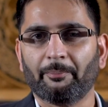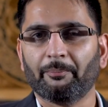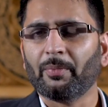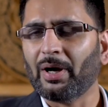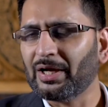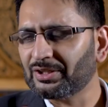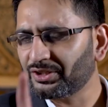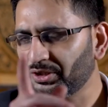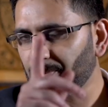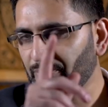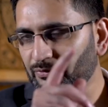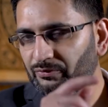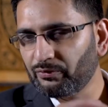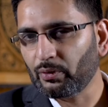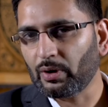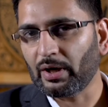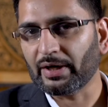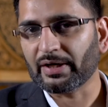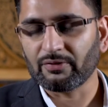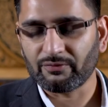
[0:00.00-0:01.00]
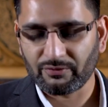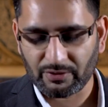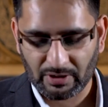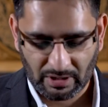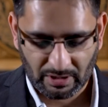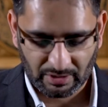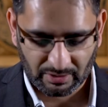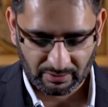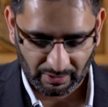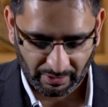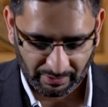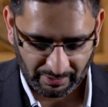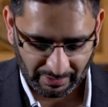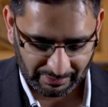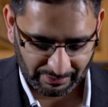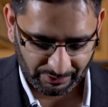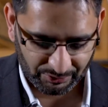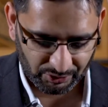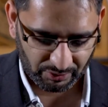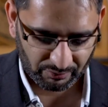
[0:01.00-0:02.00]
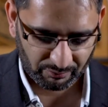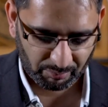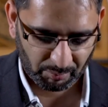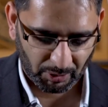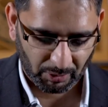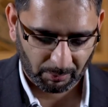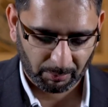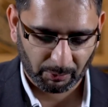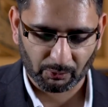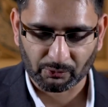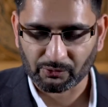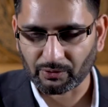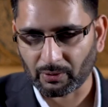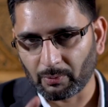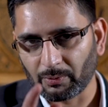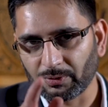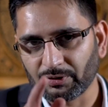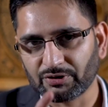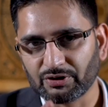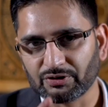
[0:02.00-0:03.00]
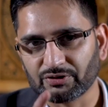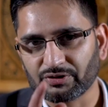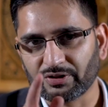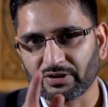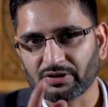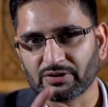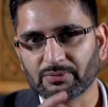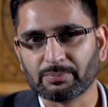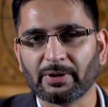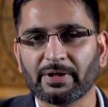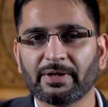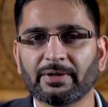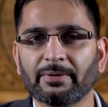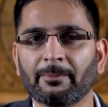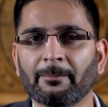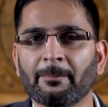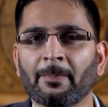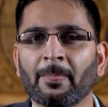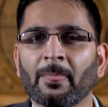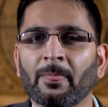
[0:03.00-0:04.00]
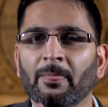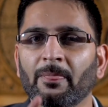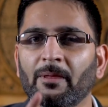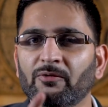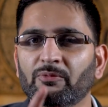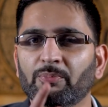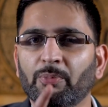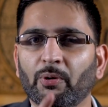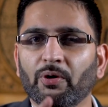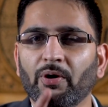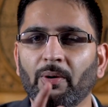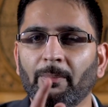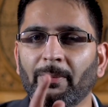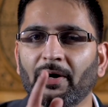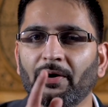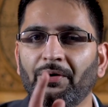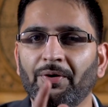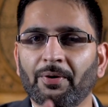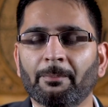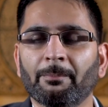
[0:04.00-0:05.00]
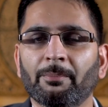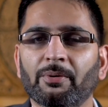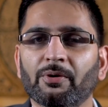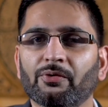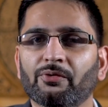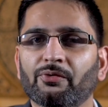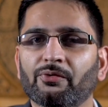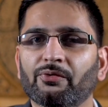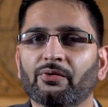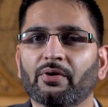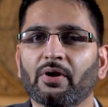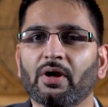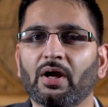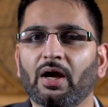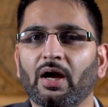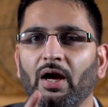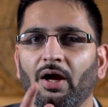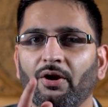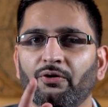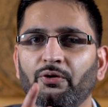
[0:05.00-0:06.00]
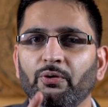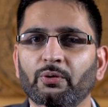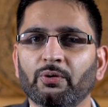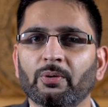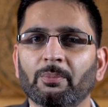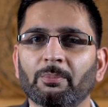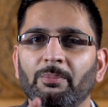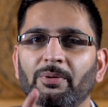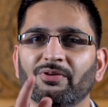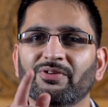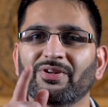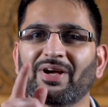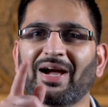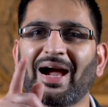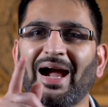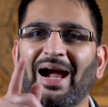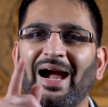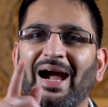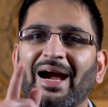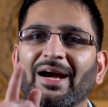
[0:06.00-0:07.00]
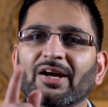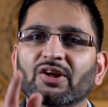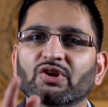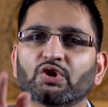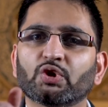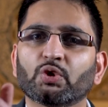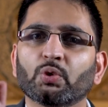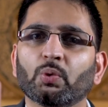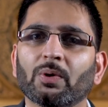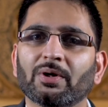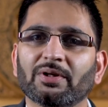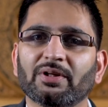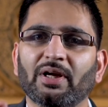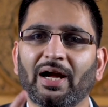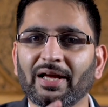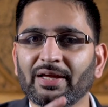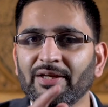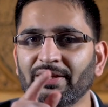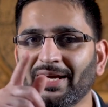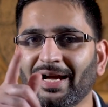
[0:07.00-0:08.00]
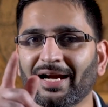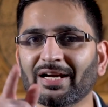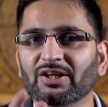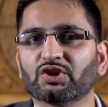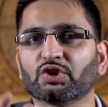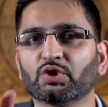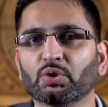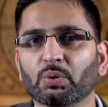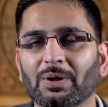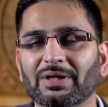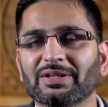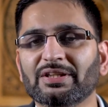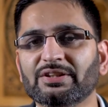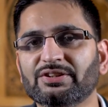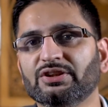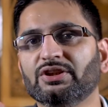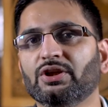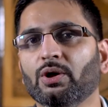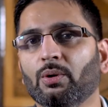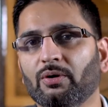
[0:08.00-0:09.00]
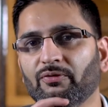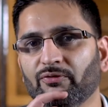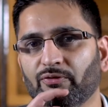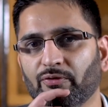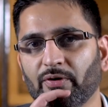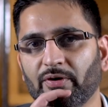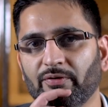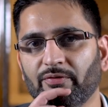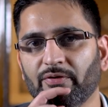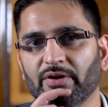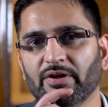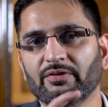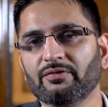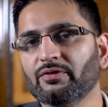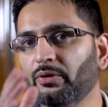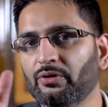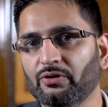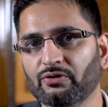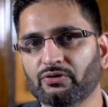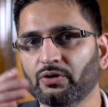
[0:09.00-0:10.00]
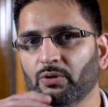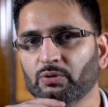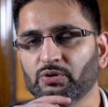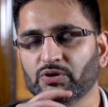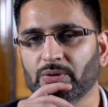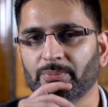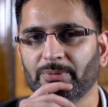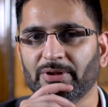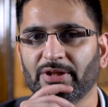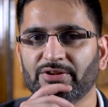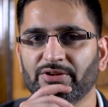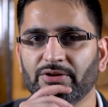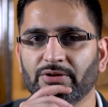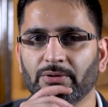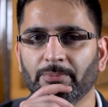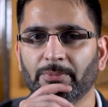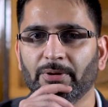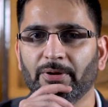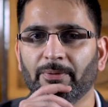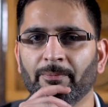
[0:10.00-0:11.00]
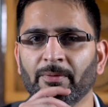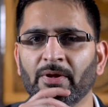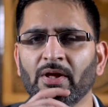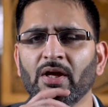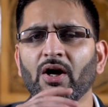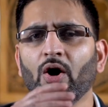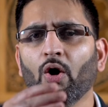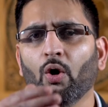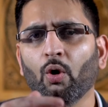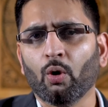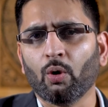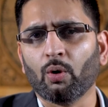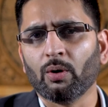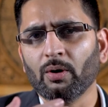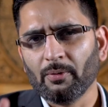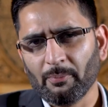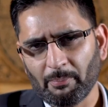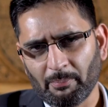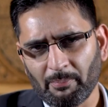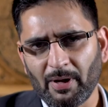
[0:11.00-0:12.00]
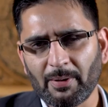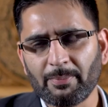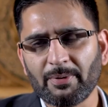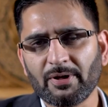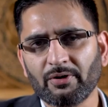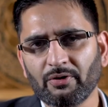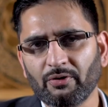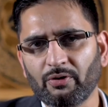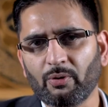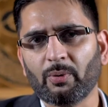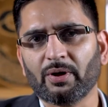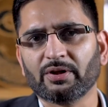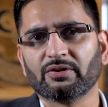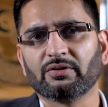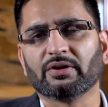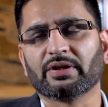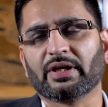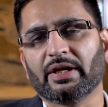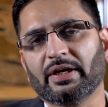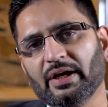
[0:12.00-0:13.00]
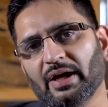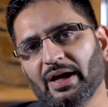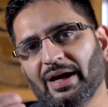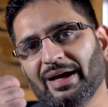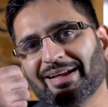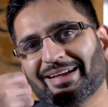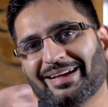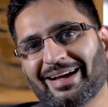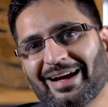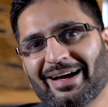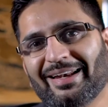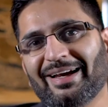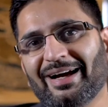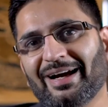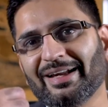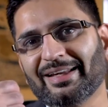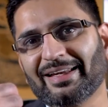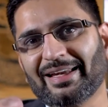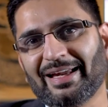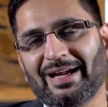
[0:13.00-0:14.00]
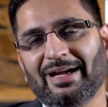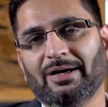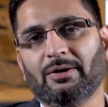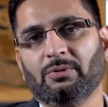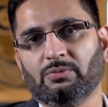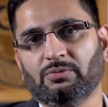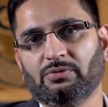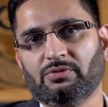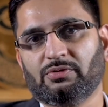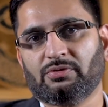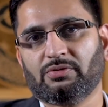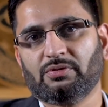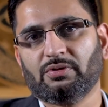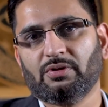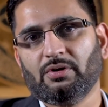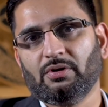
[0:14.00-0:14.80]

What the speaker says: Actually, before I give the analogy of marbles, I want to just explain this point about numbers. And do numbers in actuality go on forever, even though there's no terminating number? Or maybe another way to look at it, can I count